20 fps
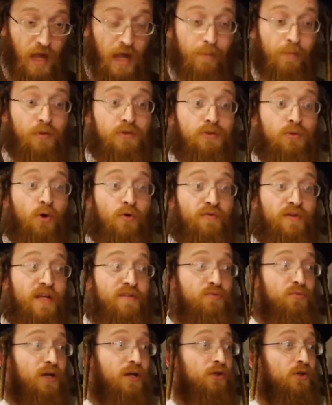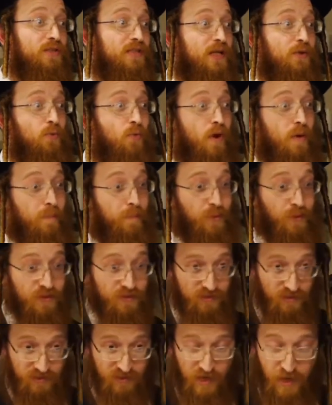And most often, even when it looks like one
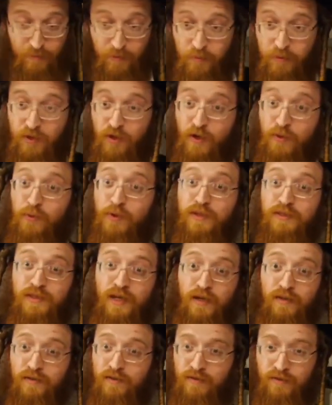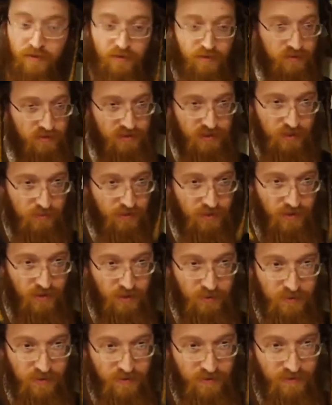person is happy, but the other one is not, it's not really
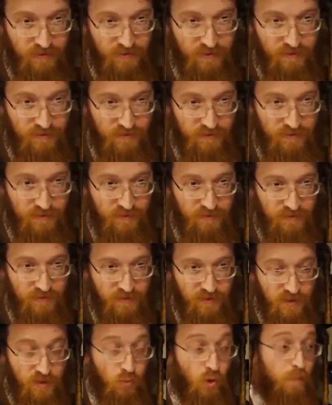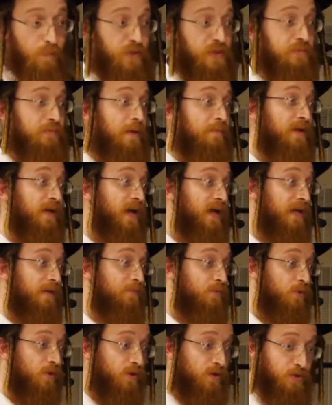that way. One person may be
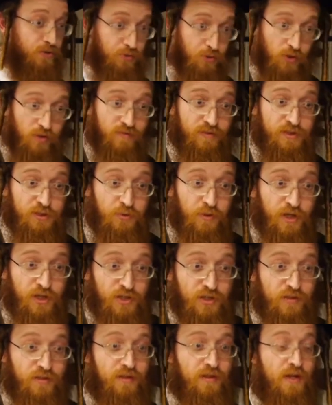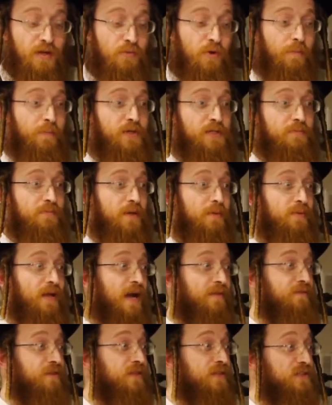getting more control of the situation, one person may be
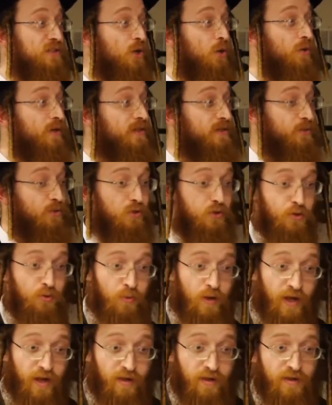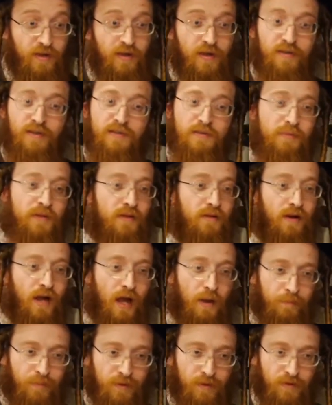having things go his or her way, it doesn't mean they're
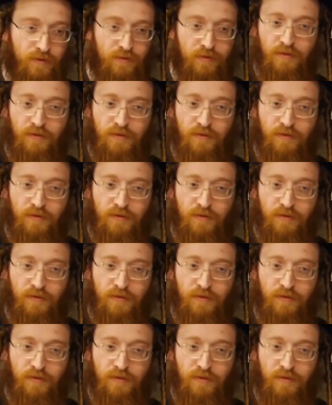happy.